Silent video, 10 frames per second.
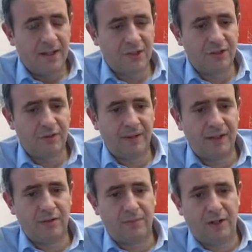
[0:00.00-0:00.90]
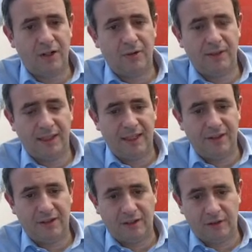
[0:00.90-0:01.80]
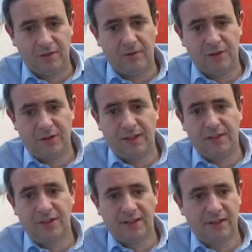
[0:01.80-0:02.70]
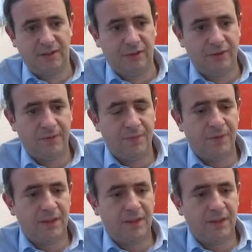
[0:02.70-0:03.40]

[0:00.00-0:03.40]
a central bank to borrow and lend on a global state-to-state level